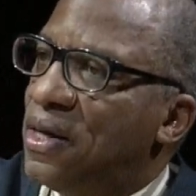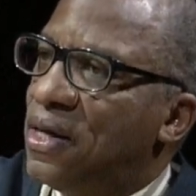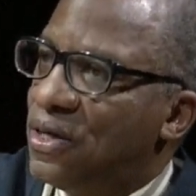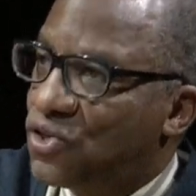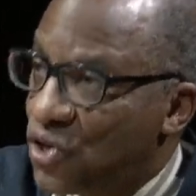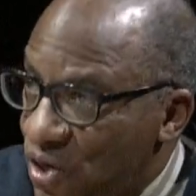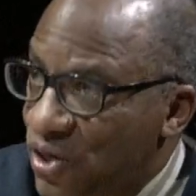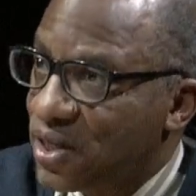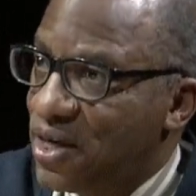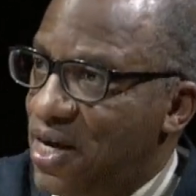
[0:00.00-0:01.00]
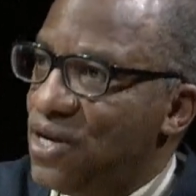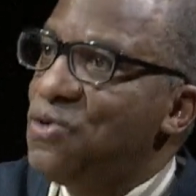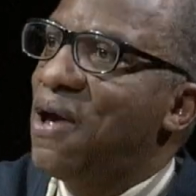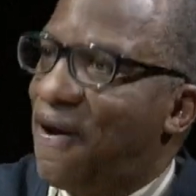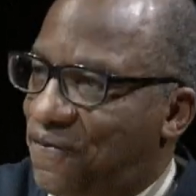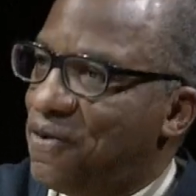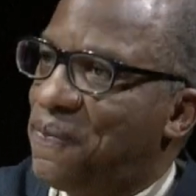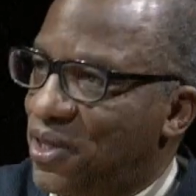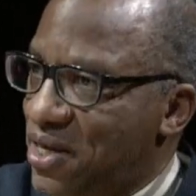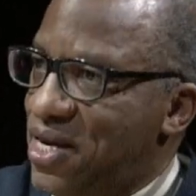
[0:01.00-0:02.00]
internally, you have to
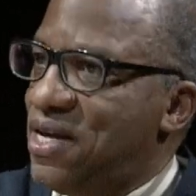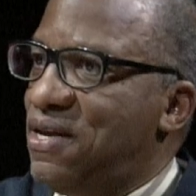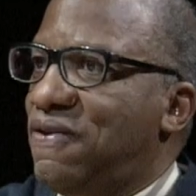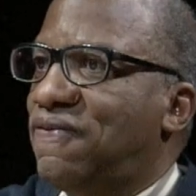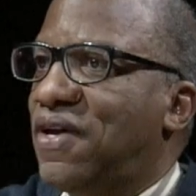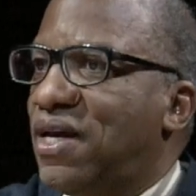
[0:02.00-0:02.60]
believe